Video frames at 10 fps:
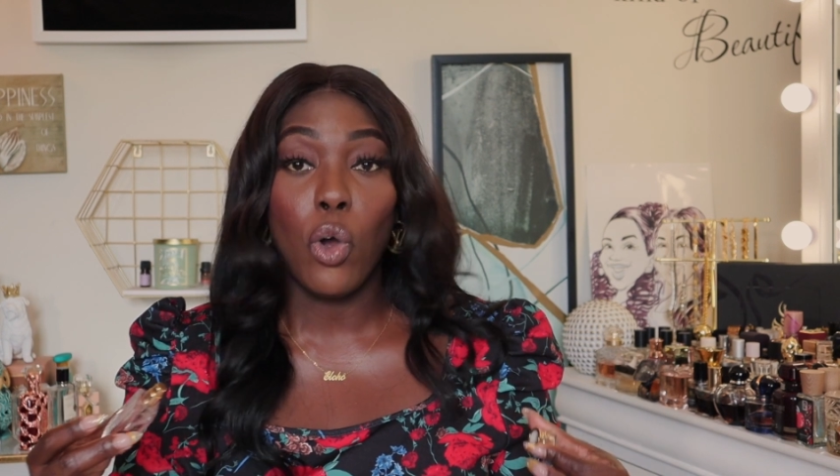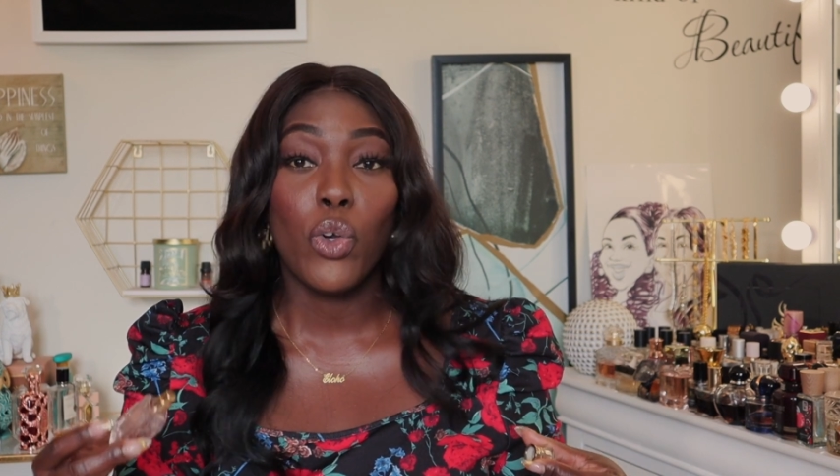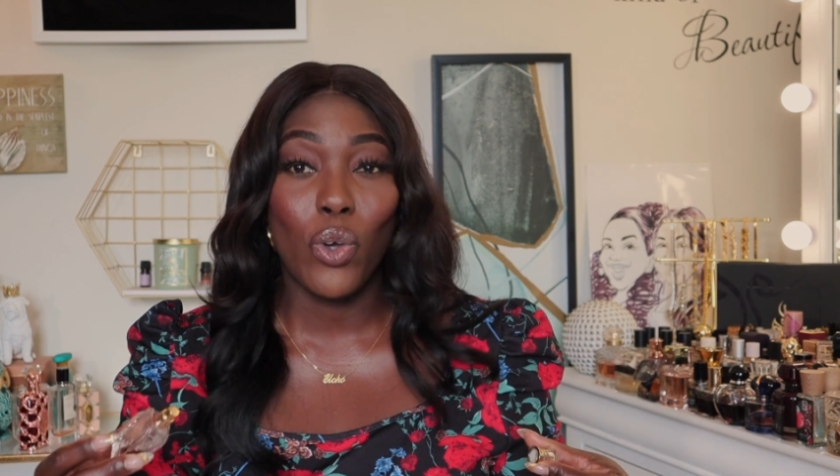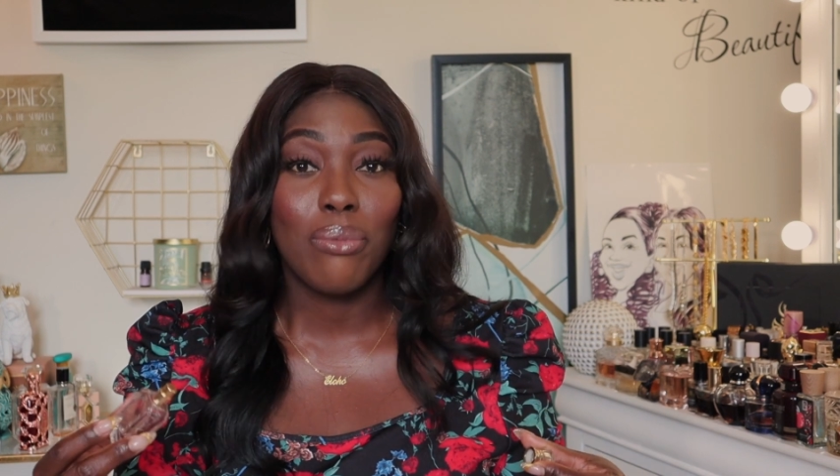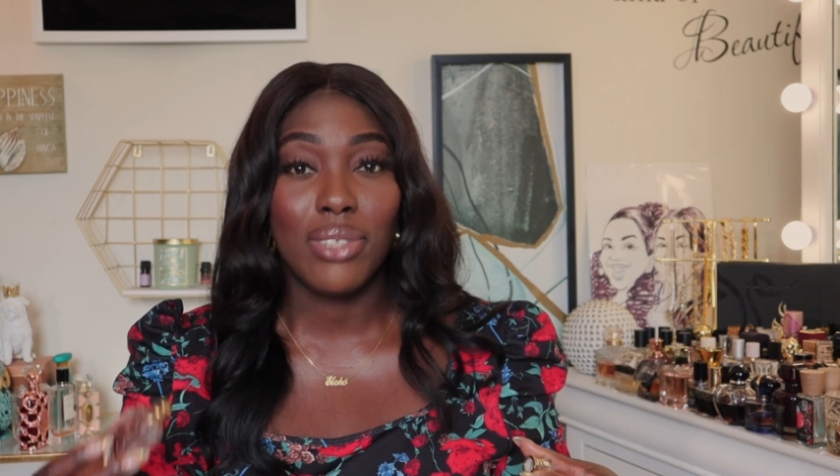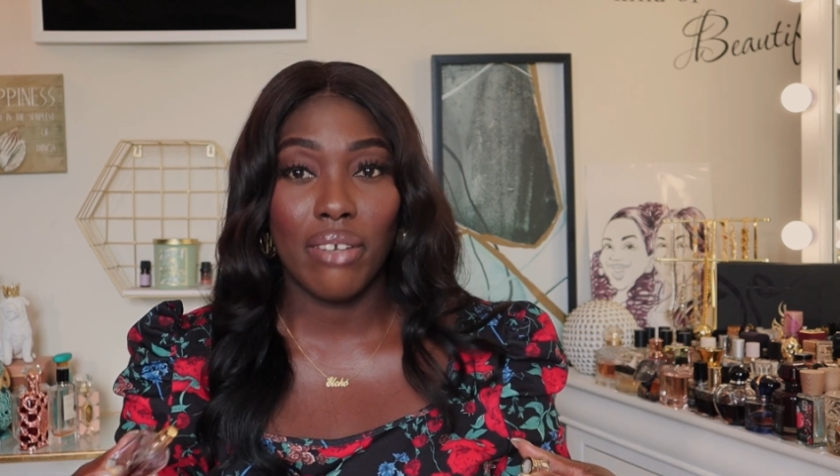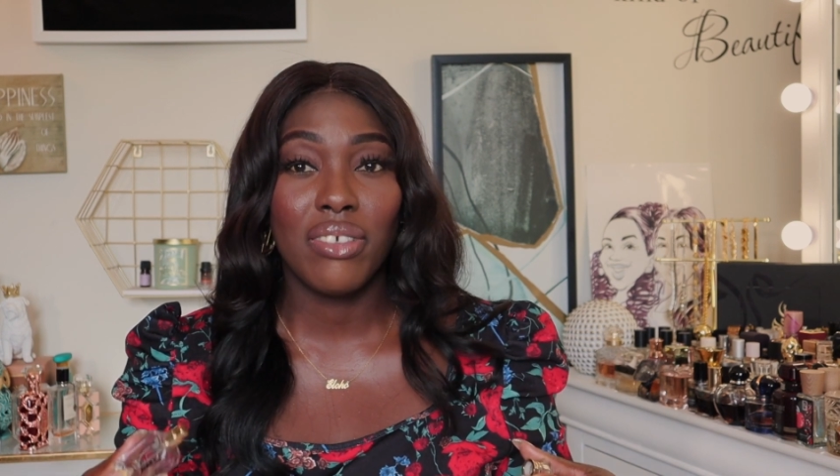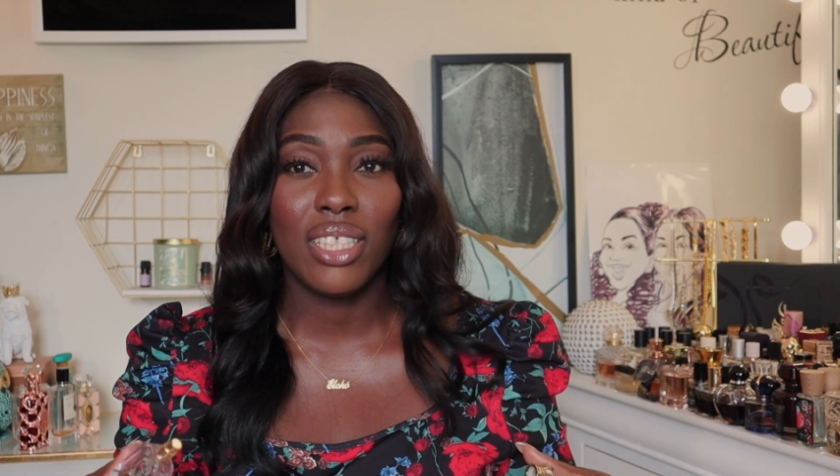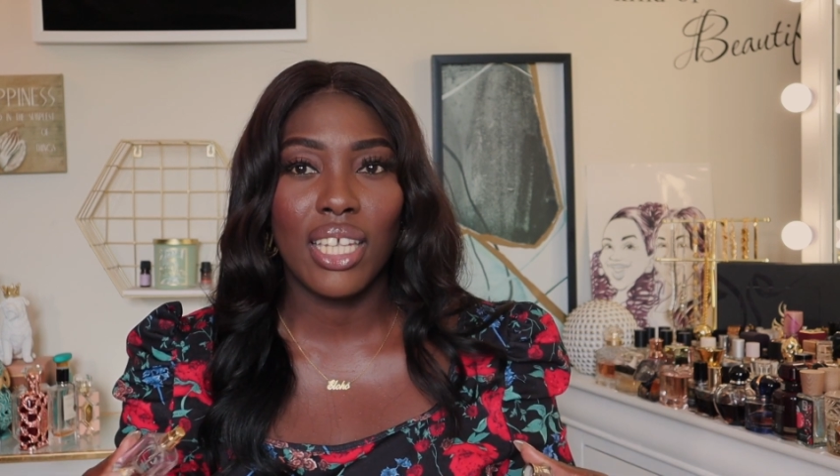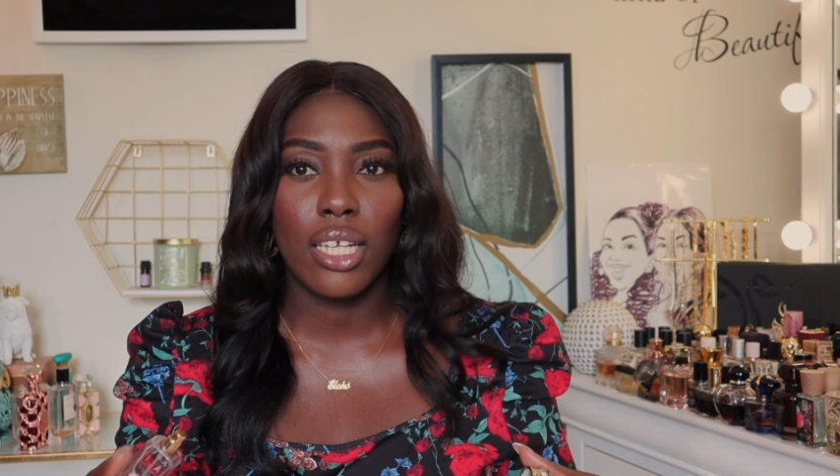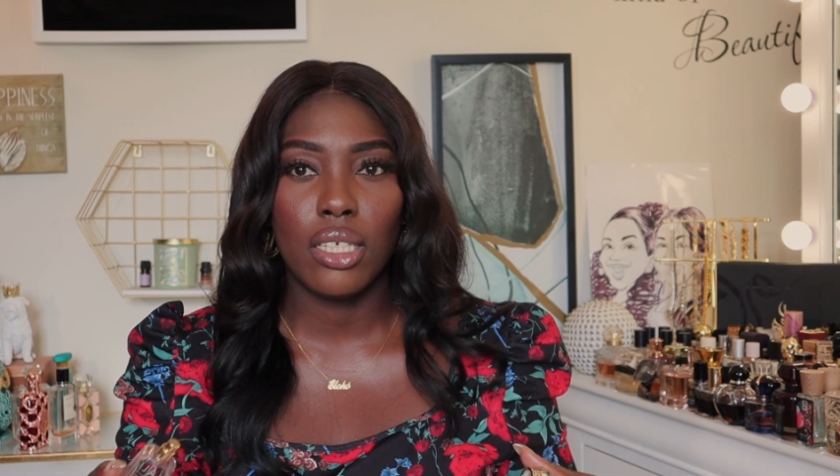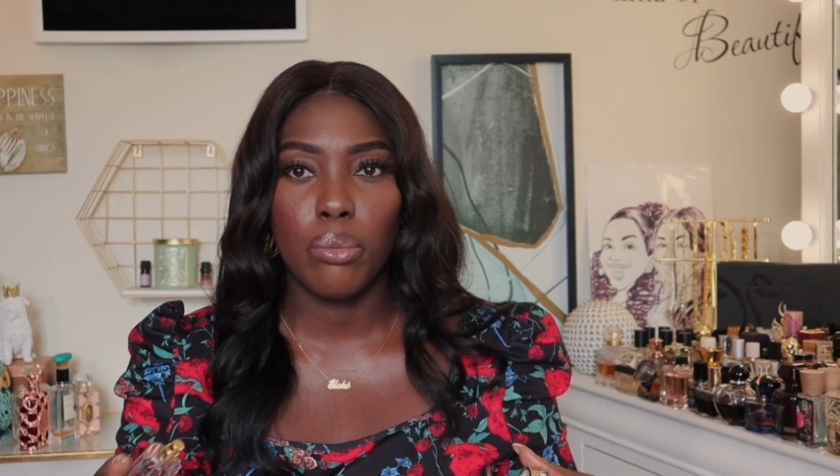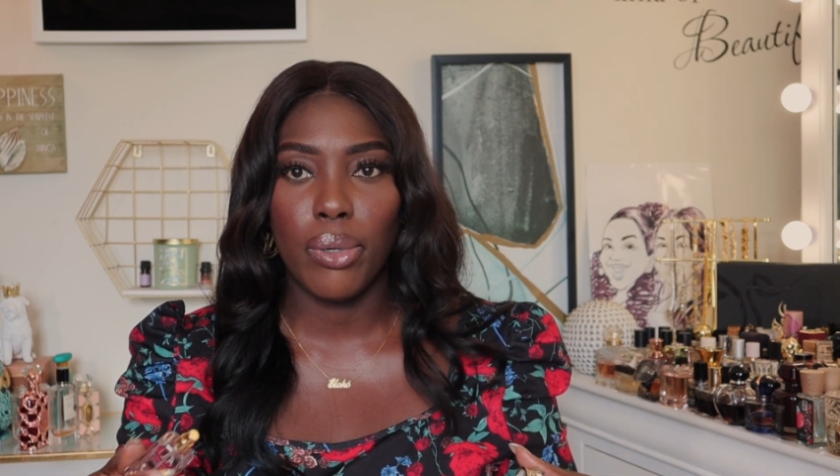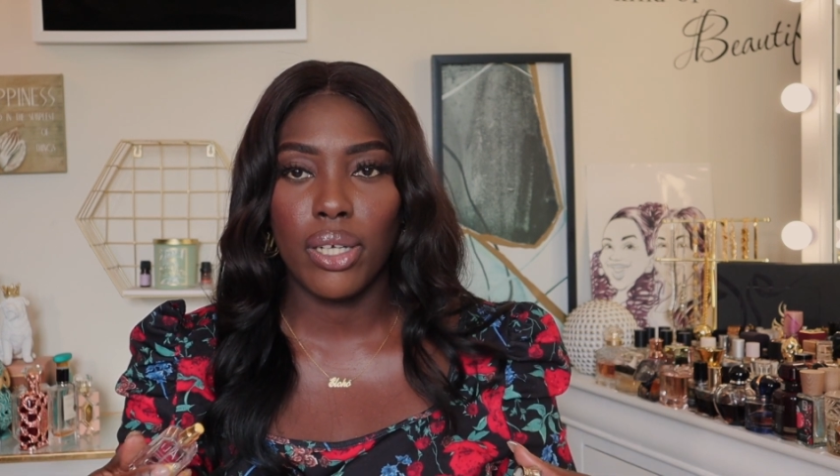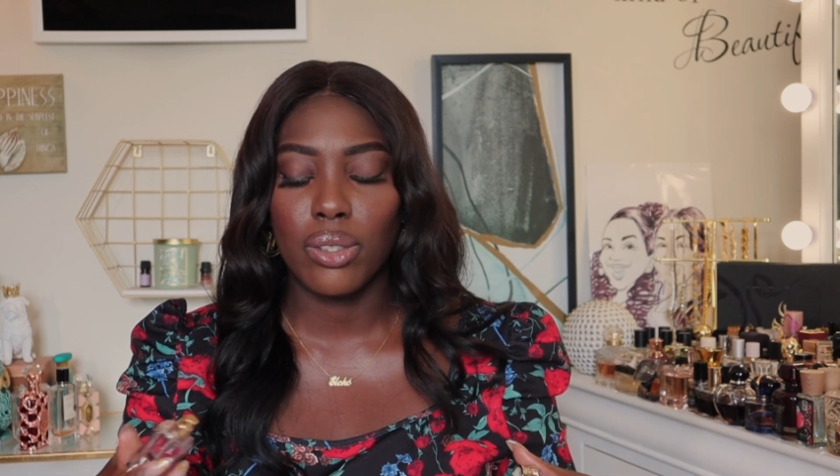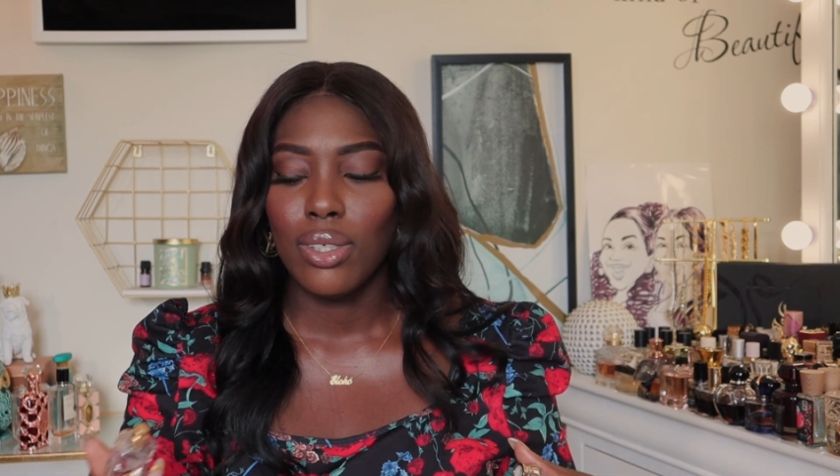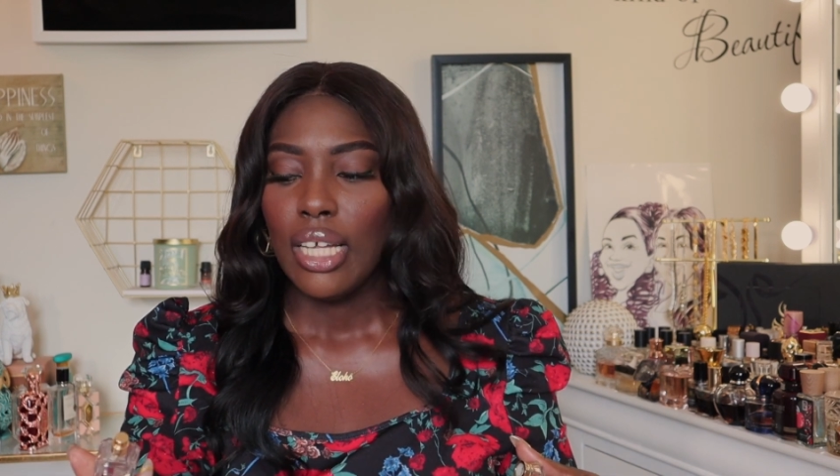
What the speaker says: oh no, I'm definitely getting the bottle.